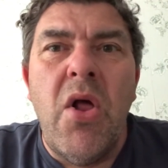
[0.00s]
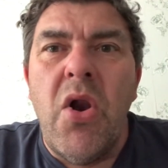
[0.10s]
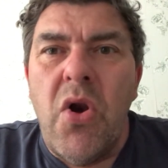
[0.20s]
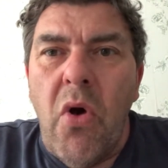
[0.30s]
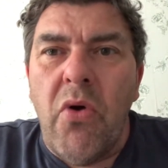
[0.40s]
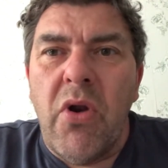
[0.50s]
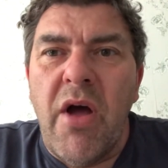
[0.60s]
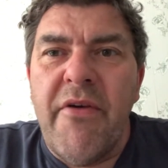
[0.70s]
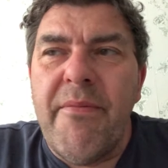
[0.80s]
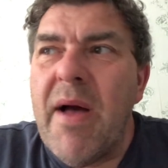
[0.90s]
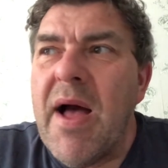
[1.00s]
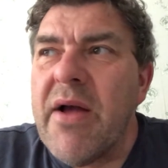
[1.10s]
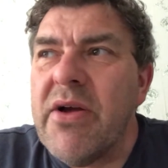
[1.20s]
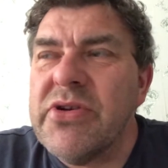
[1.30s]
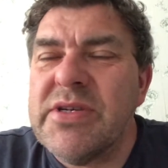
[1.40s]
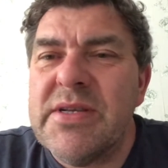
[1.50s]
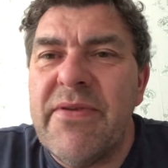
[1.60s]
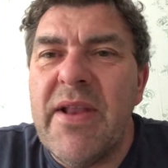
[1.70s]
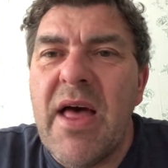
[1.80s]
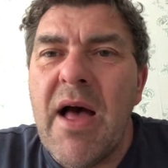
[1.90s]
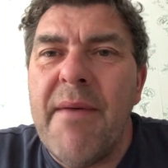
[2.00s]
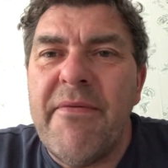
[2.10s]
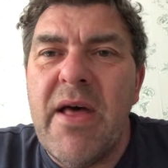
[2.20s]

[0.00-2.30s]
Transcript: long life bag. I just fill it up.